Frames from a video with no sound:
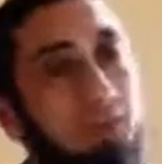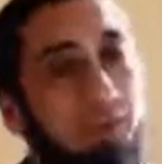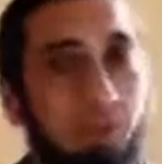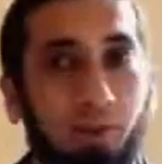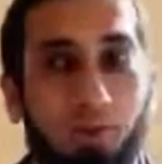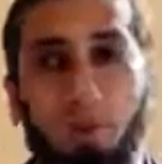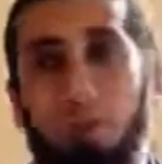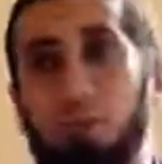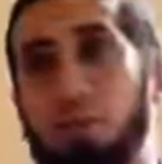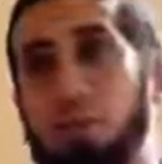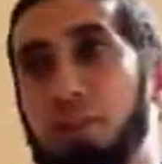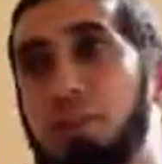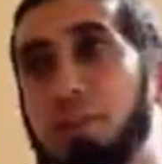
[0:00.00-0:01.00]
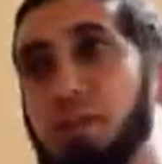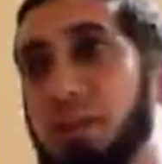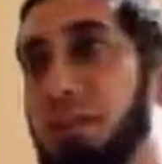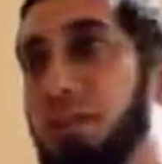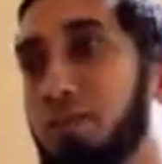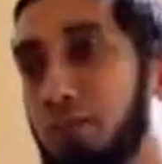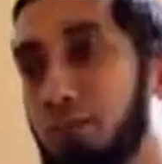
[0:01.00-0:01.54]
else in the universe
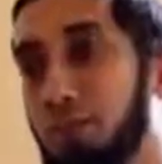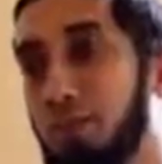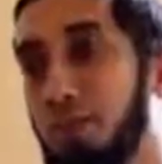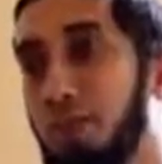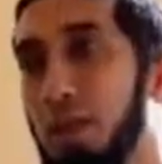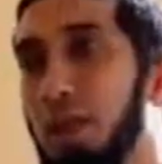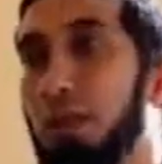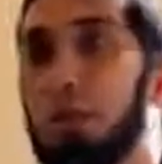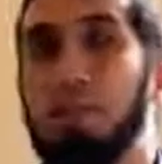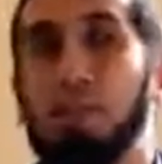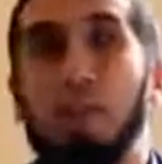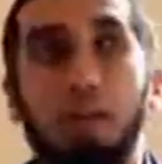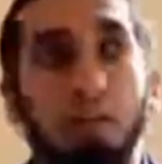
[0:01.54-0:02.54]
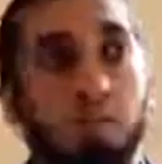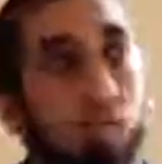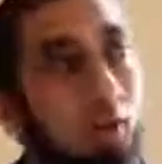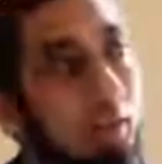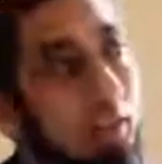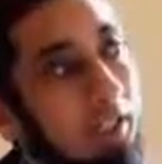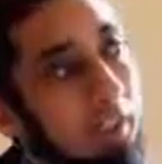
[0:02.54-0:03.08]
understands this. But then
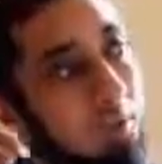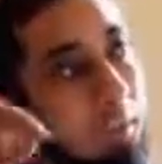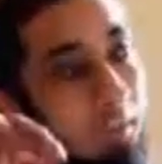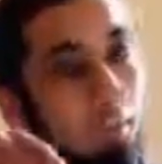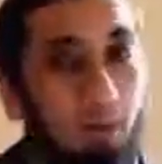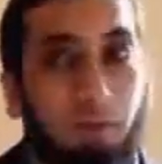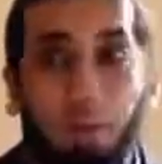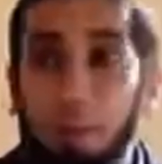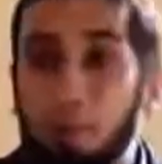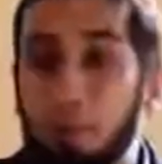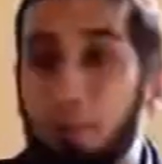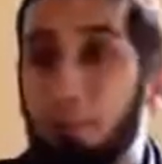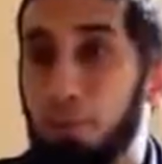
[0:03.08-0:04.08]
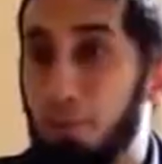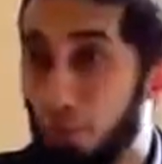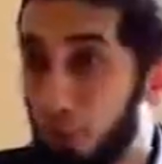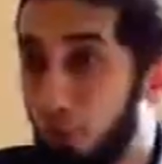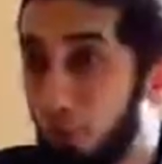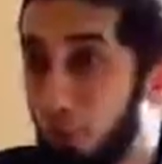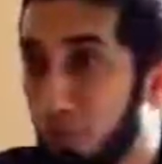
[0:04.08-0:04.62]
for these people,
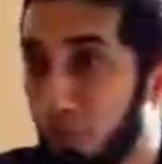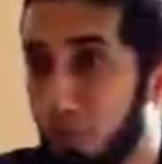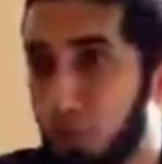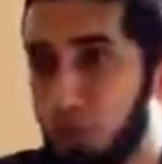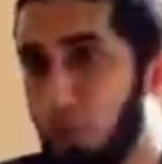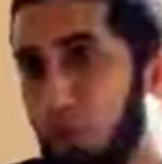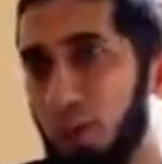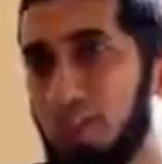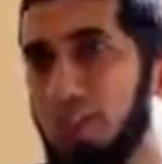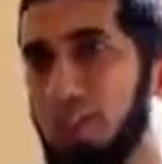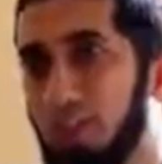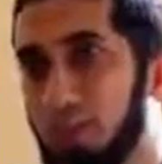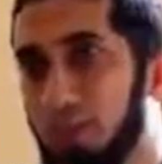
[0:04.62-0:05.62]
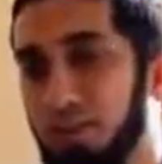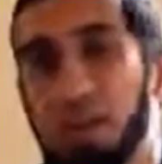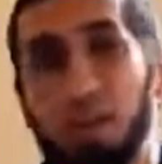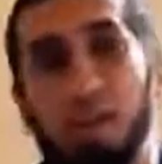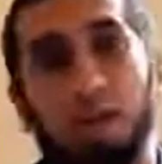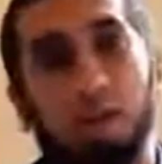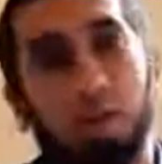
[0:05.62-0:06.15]
for human beings who are heedless,
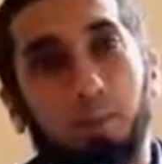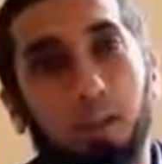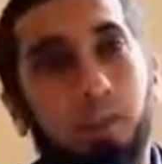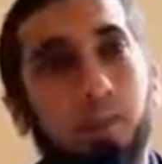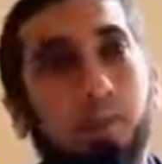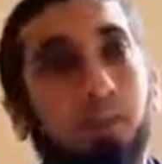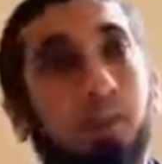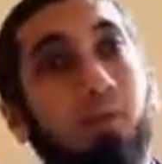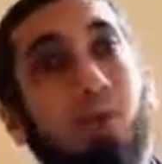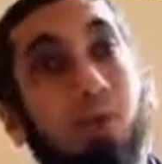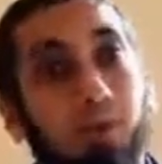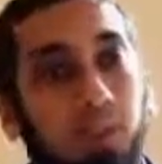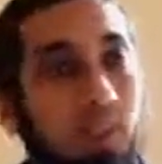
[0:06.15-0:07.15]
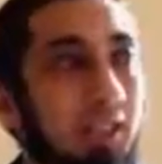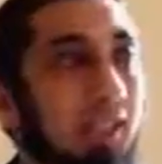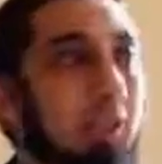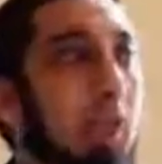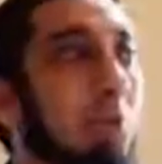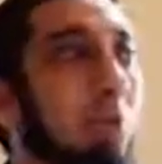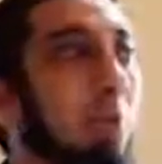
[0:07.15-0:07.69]
and among them the most
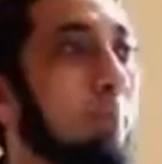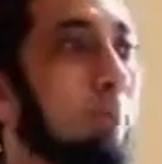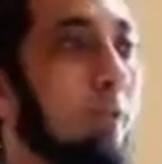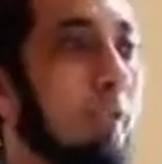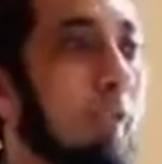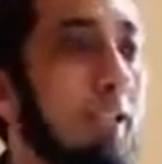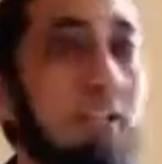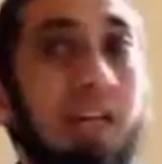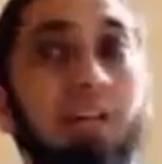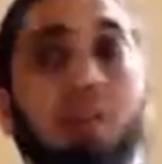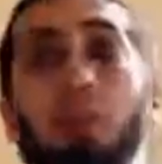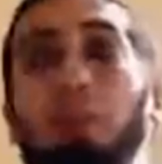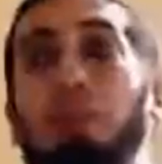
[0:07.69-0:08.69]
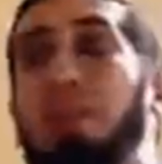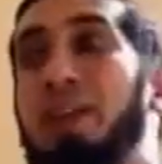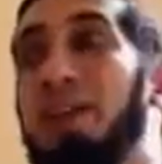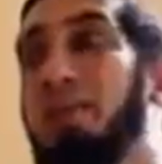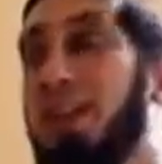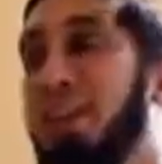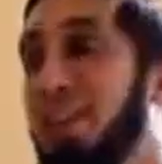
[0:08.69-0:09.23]
heedless, al-ummiyin, that don't even
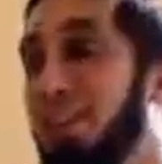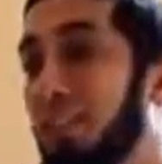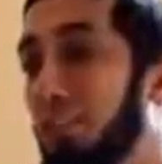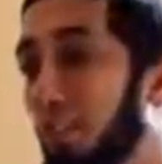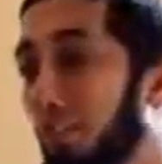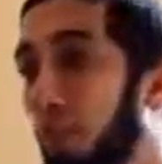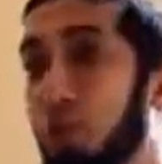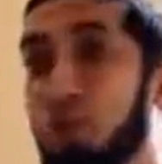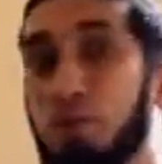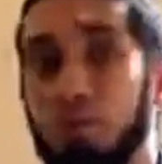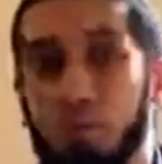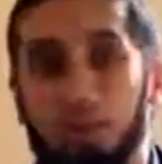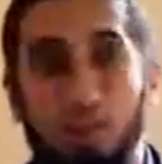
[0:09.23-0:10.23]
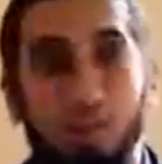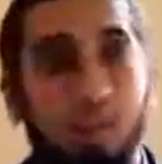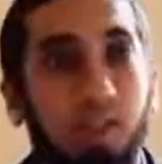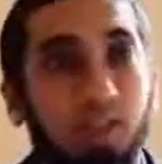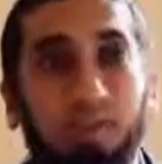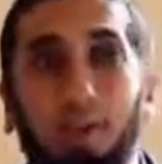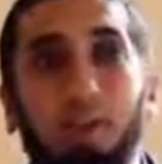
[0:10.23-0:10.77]
have access to books.
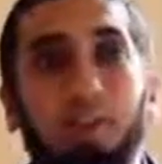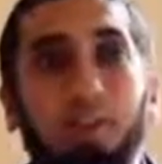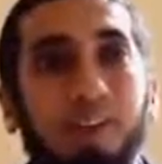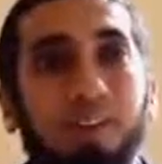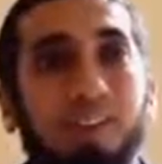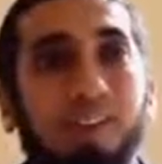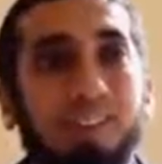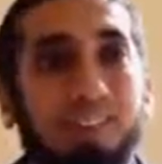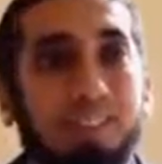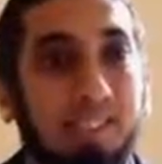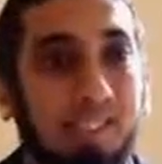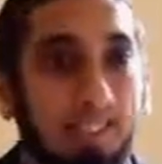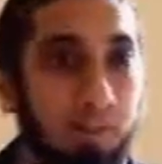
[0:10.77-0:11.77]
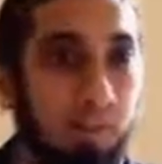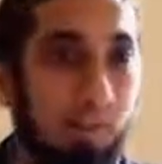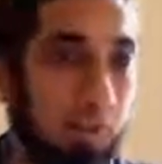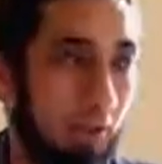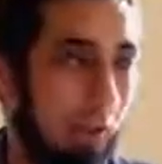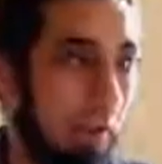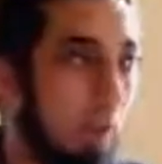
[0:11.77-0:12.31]
They don't even have access to
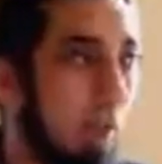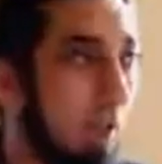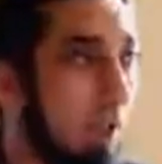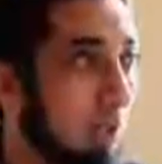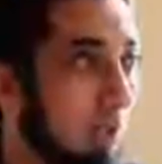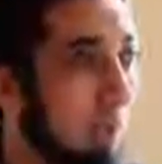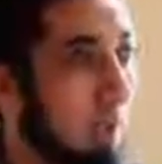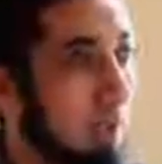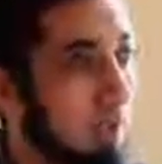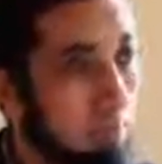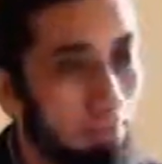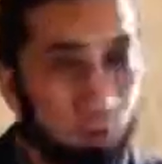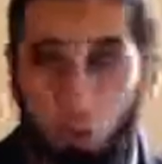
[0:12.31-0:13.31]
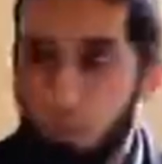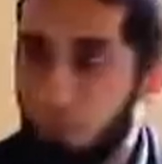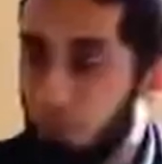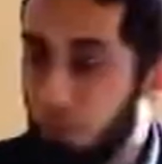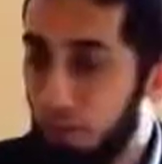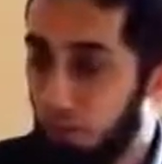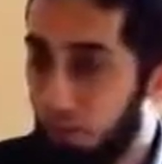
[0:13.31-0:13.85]
literature. So there's a group
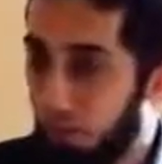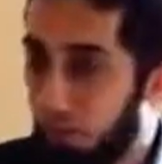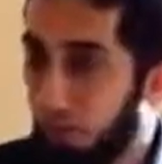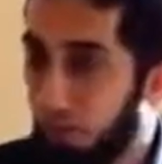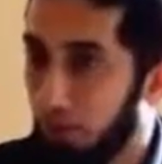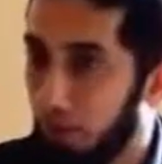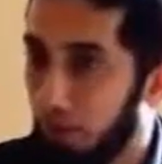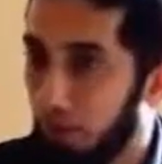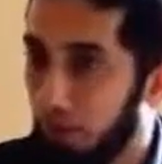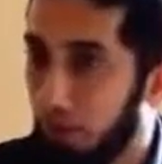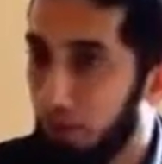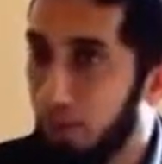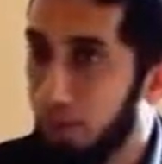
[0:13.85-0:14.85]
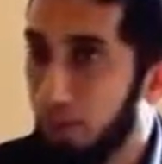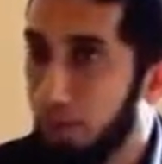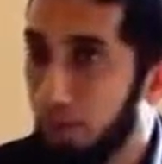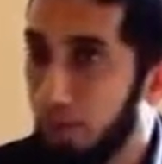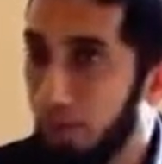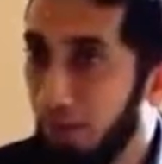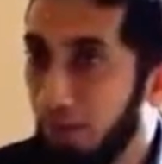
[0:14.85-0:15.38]
of people that were living in
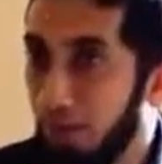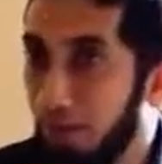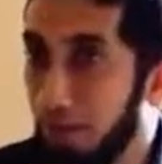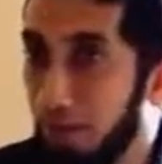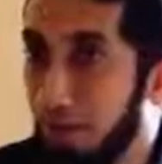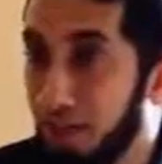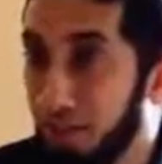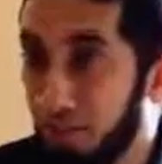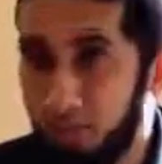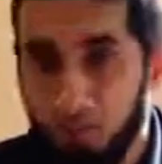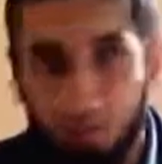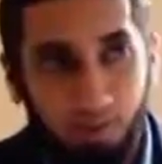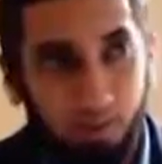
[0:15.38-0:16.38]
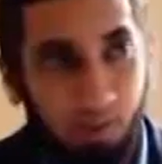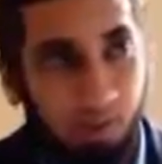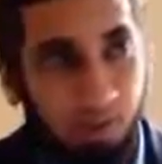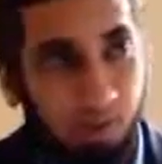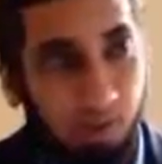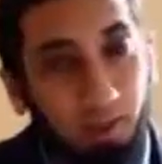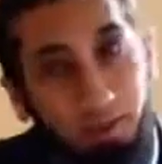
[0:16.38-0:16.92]
the middle of the desert,
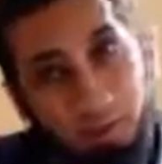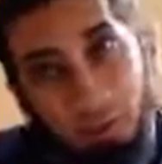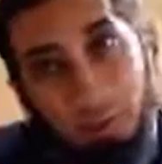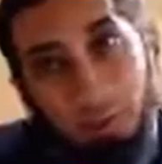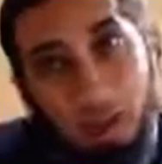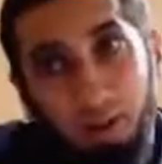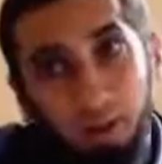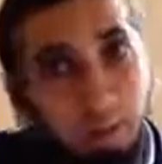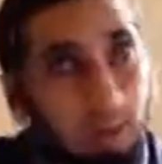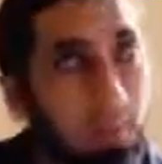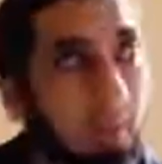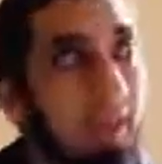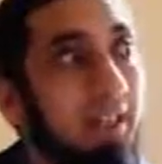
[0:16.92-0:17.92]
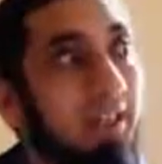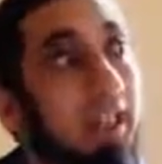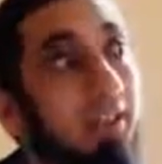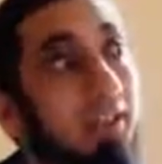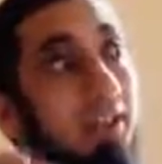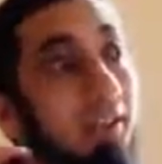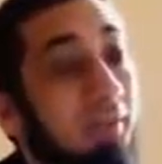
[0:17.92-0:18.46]
surrounded
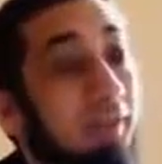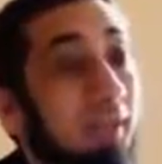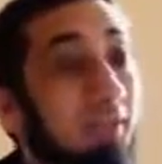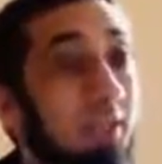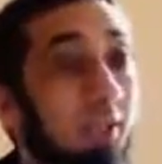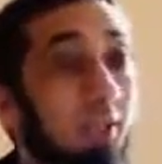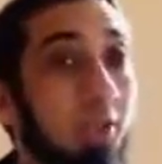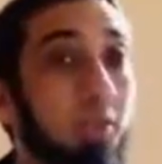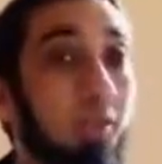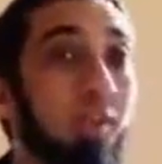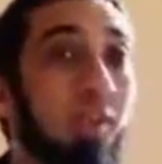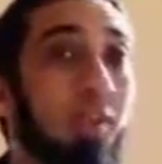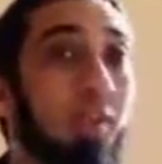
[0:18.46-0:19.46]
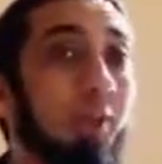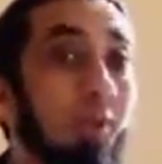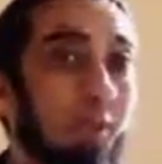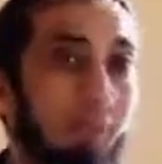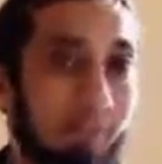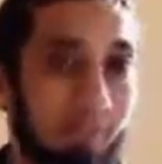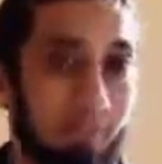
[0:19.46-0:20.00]
by civilizations of
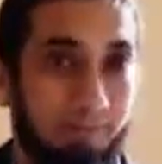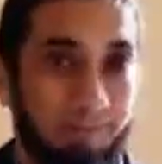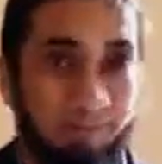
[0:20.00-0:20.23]
literature.